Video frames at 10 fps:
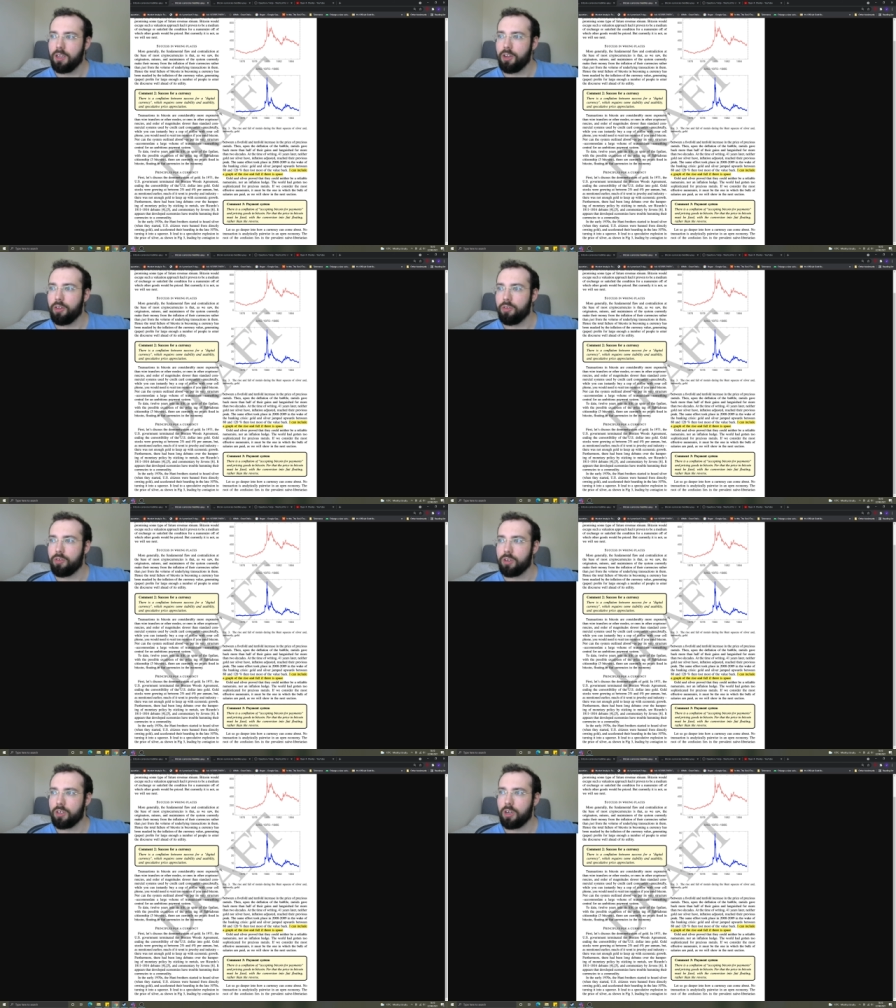You know, you
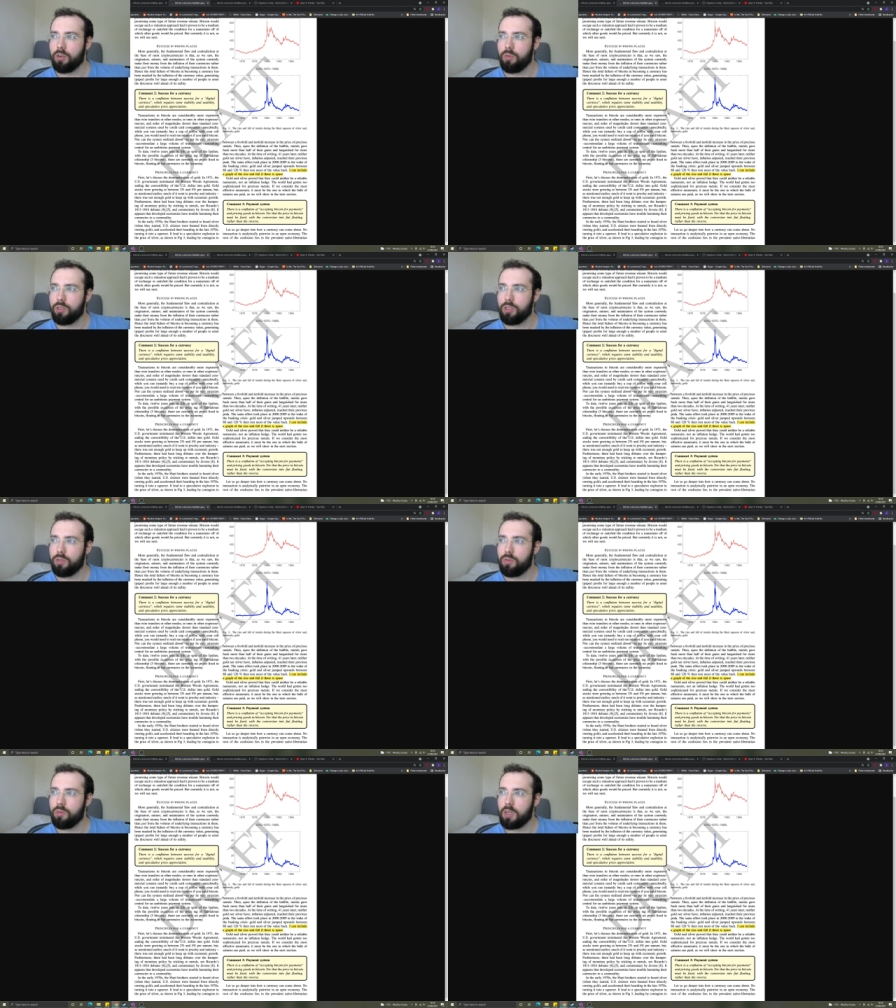can go to
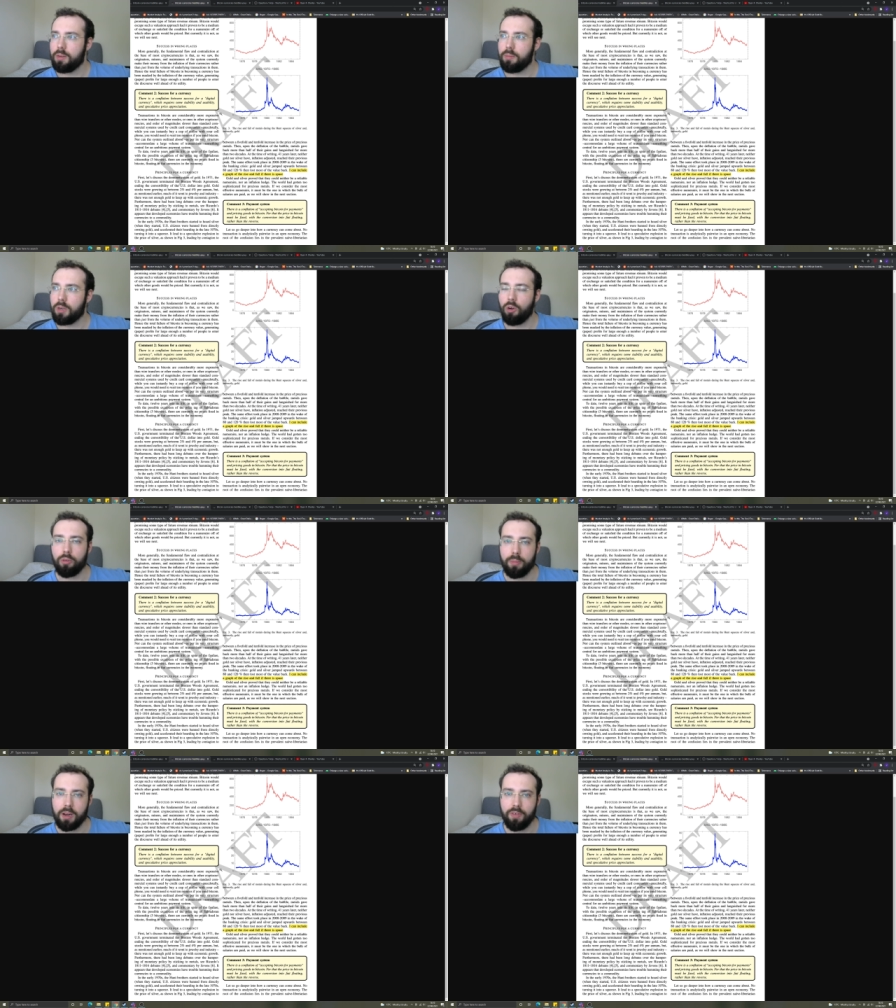um, a gold
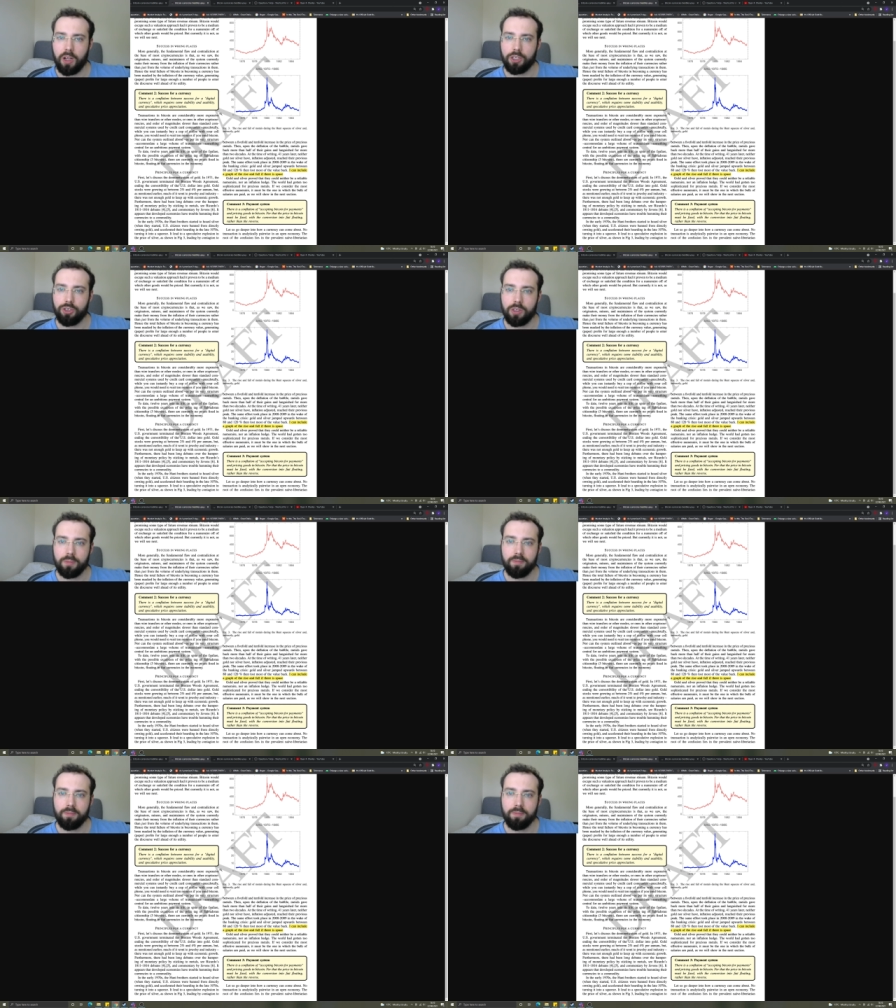manufacturer